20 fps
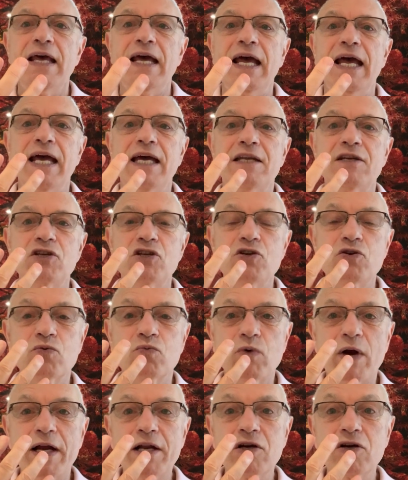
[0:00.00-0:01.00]
And you
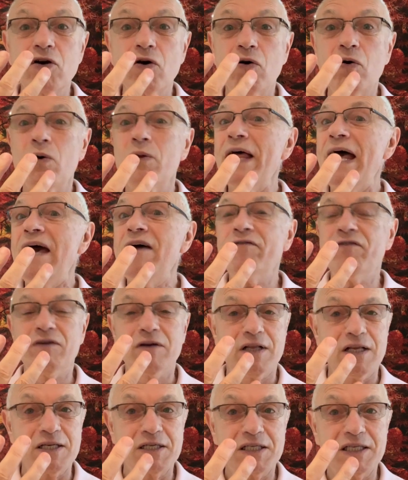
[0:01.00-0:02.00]
write a goal
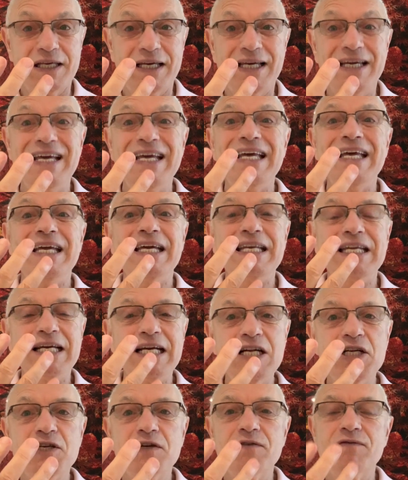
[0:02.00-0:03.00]
effortlessly in
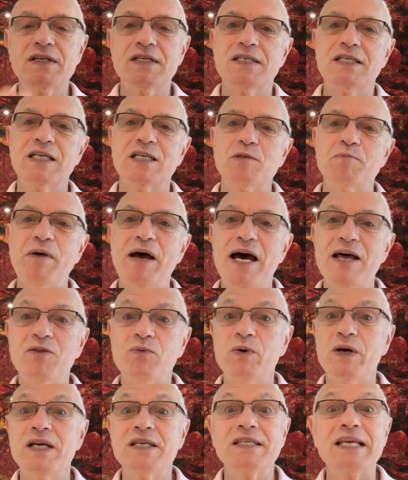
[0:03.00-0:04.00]
each of the 6
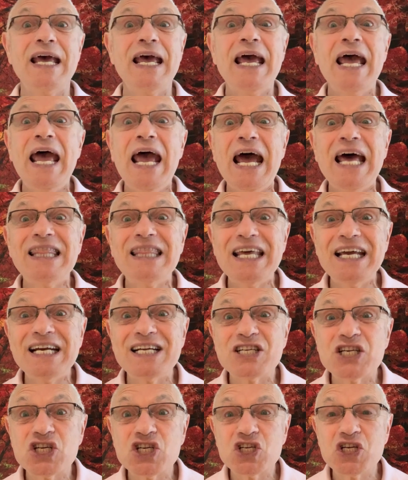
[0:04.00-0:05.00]
pathways, and they
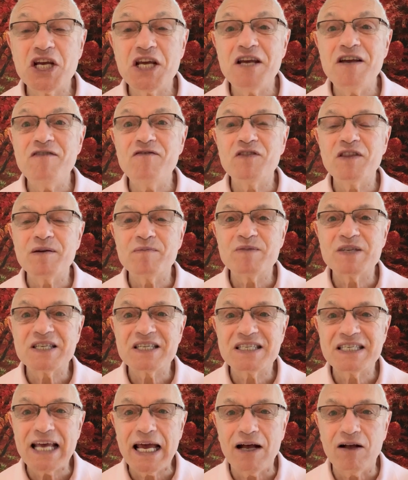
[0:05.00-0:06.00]
achieve
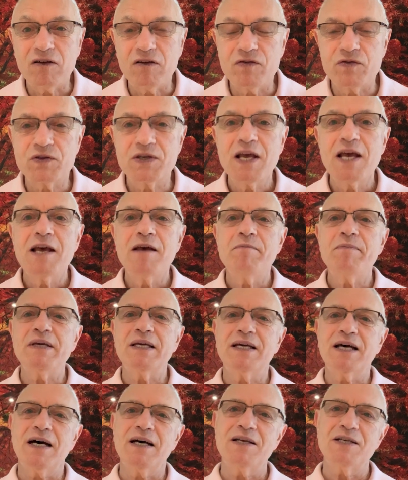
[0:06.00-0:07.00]
themselves
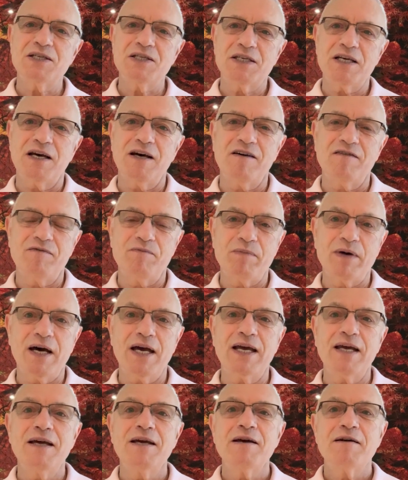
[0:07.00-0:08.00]
because of
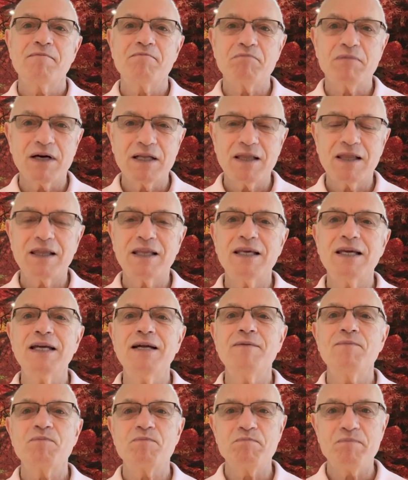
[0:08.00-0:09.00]
my
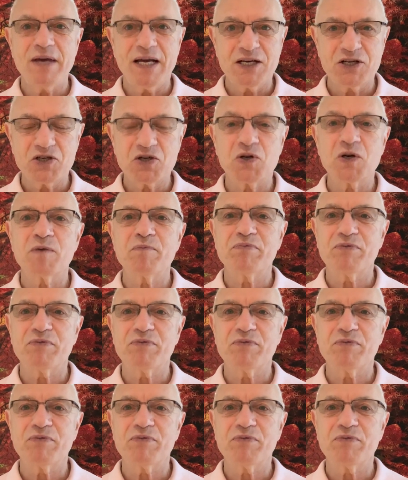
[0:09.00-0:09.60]
monthly mentor